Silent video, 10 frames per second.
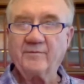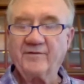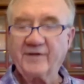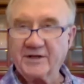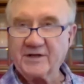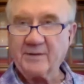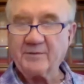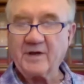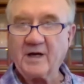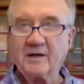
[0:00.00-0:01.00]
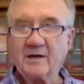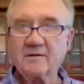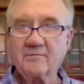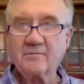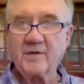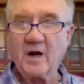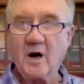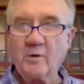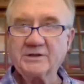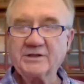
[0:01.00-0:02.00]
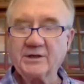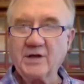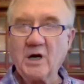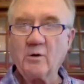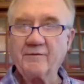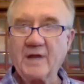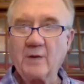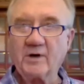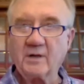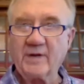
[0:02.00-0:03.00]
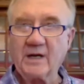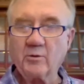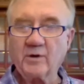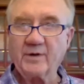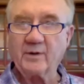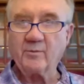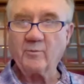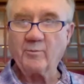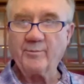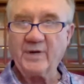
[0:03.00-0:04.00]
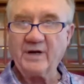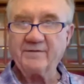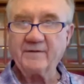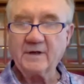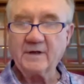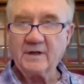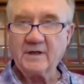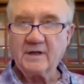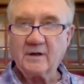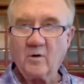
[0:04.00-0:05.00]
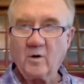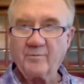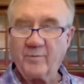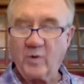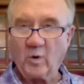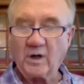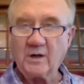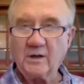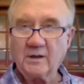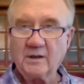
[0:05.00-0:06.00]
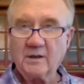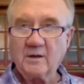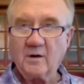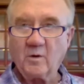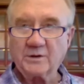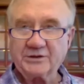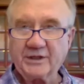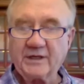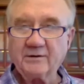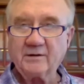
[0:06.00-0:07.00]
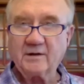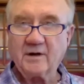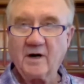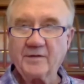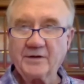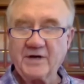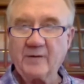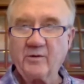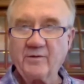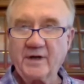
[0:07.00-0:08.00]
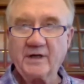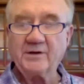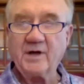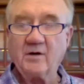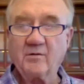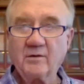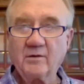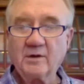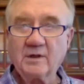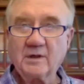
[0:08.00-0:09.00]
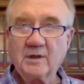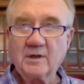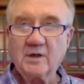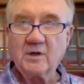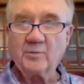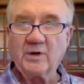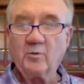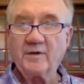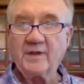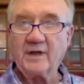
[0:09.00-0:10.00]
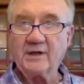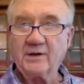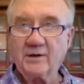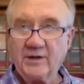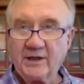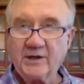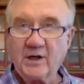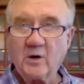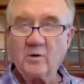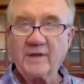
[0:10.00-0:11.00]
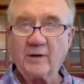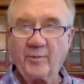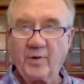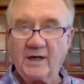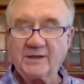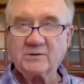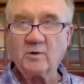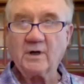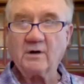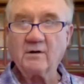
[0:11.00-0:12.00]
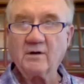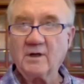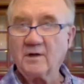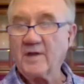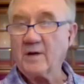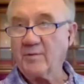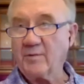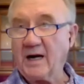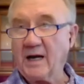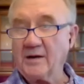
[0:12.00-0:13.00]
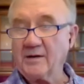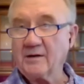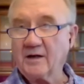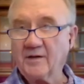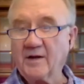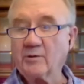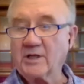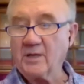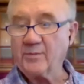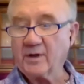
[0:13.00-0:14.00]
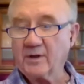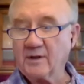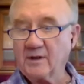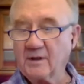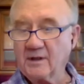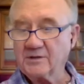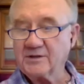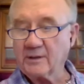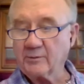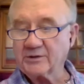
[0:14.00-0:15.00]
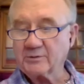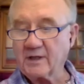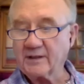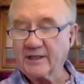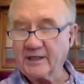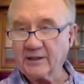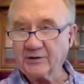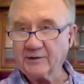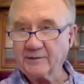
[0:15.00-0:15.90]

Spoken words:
For the same thing. They always didn't know if they were going to be able to put beef or pork or chicken on the table. They didn't know. But when they did know they were priced well, they would buy it and they would keep it until it was ready to eat.